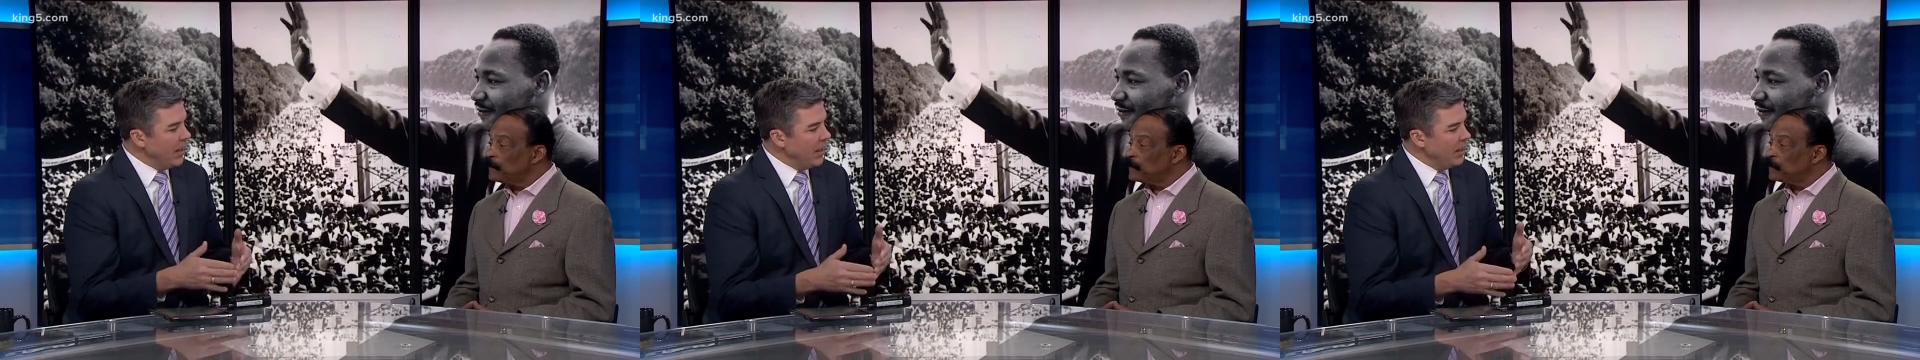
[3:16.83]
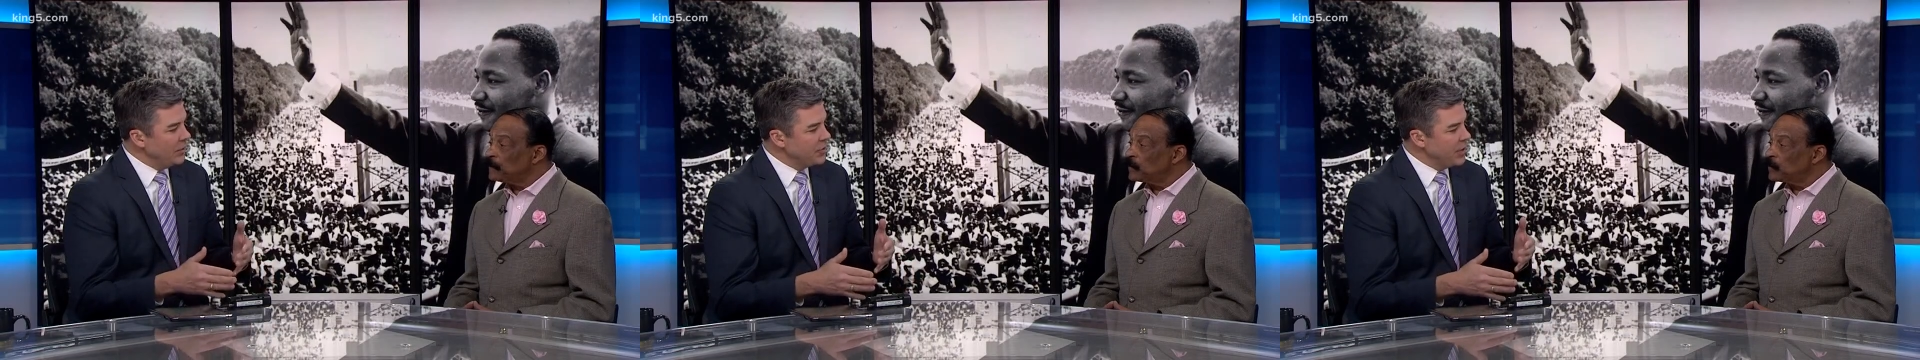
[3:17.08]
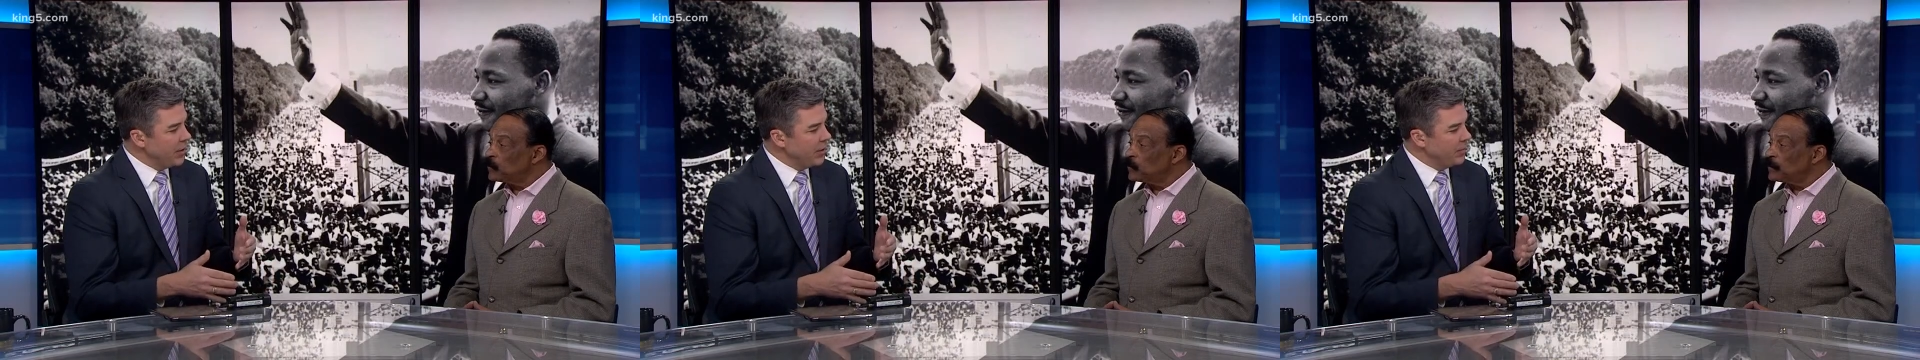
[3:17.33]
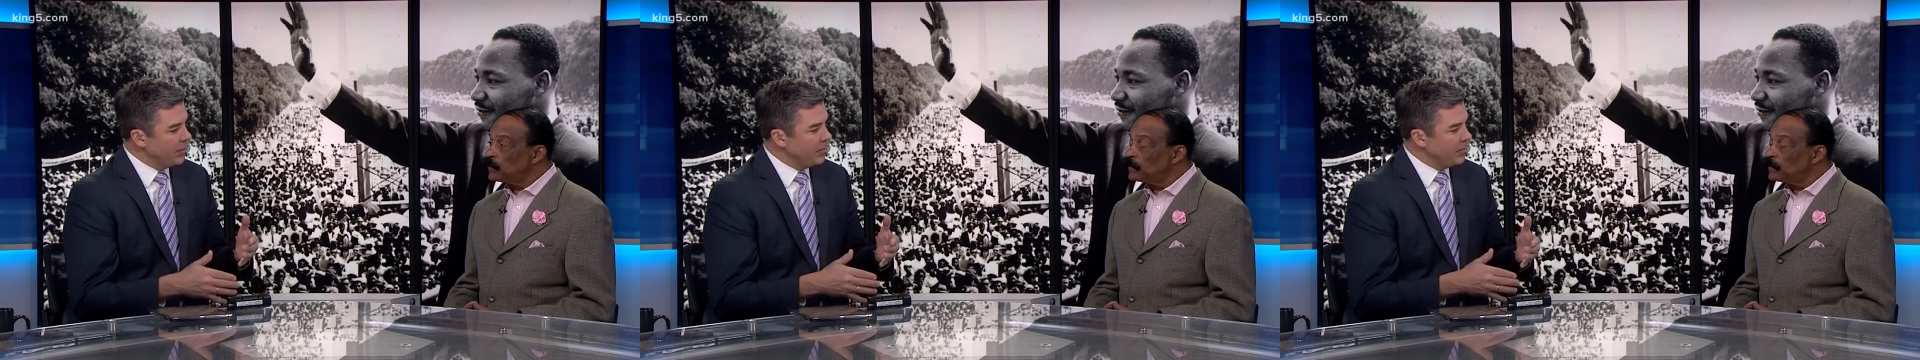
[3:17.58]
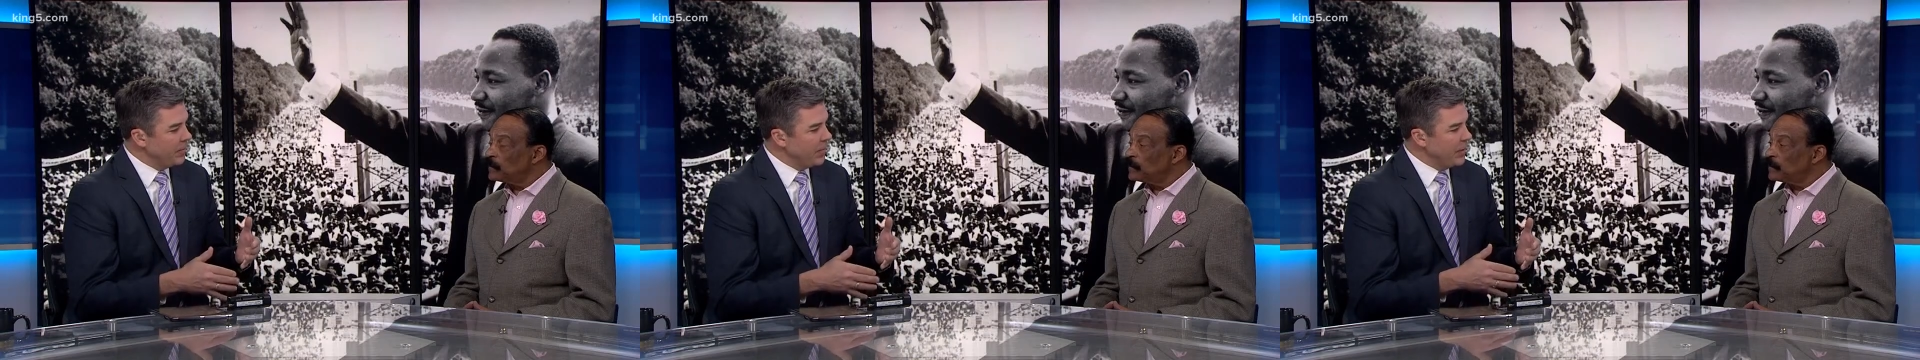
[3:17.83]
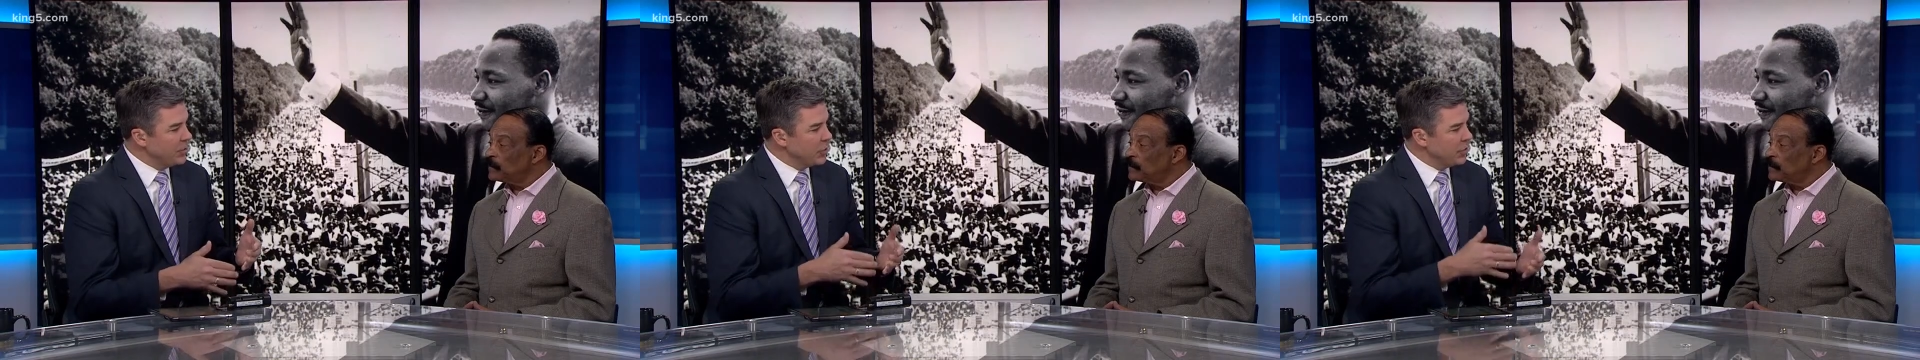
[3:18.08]
Speaker 1: is there
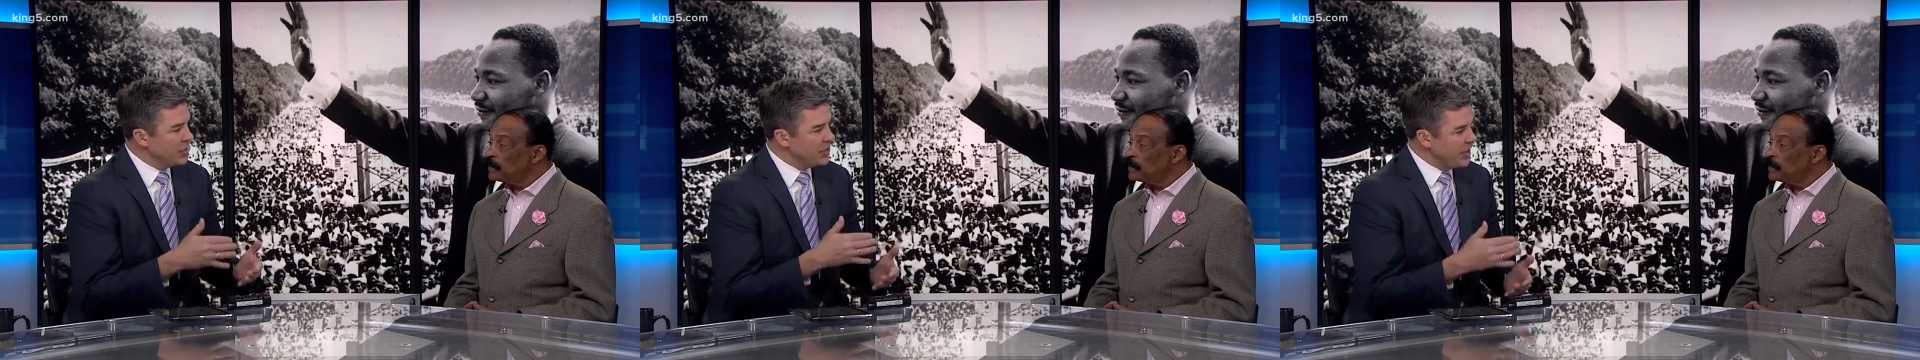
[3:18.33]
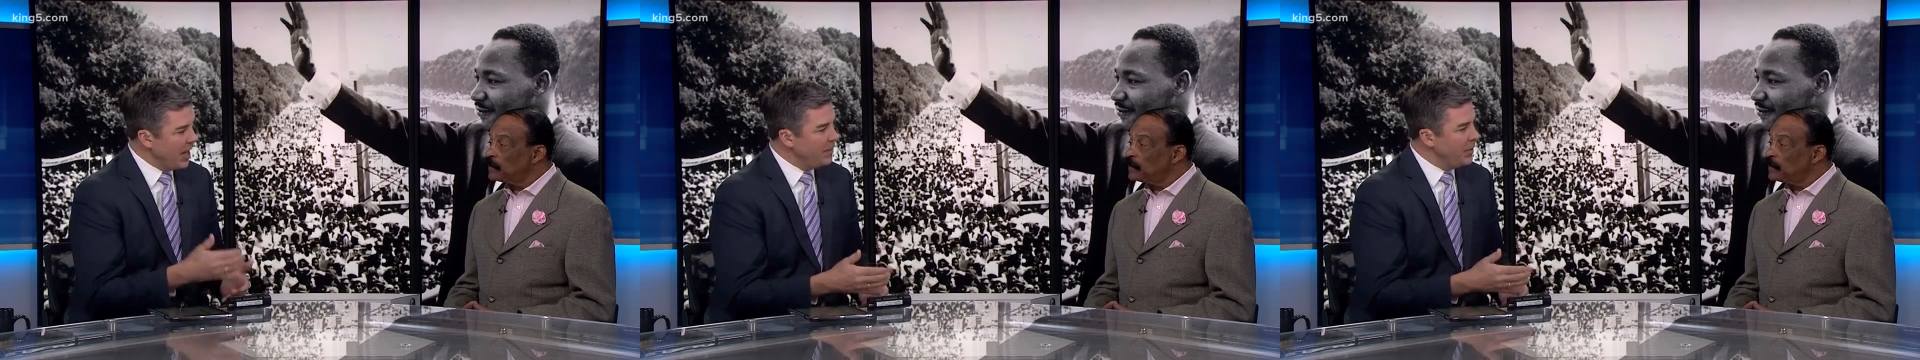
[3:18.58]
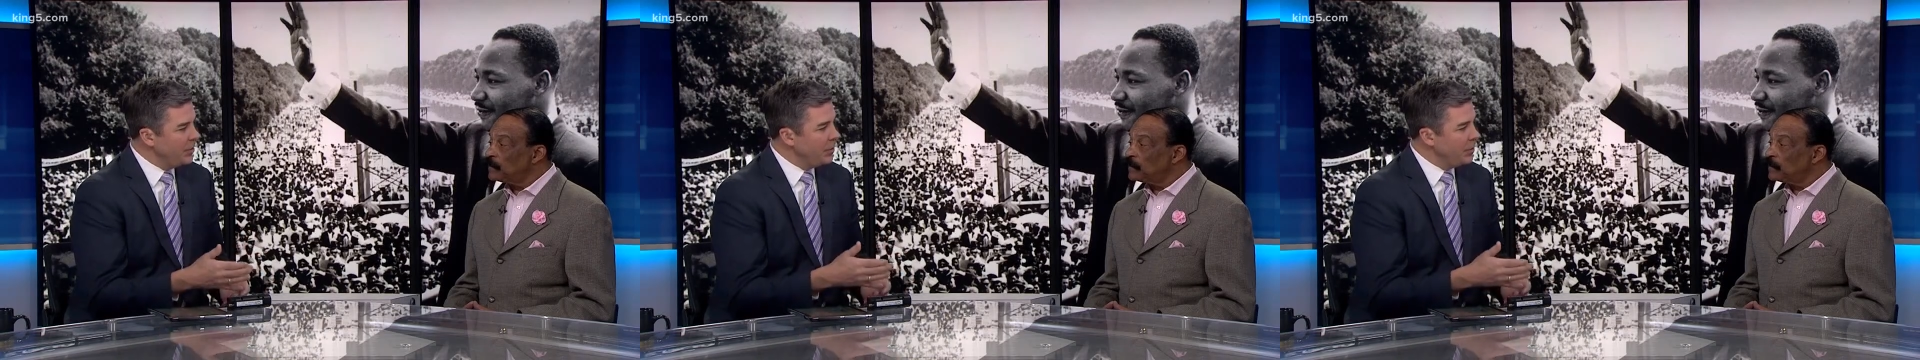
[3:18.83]
is there a statement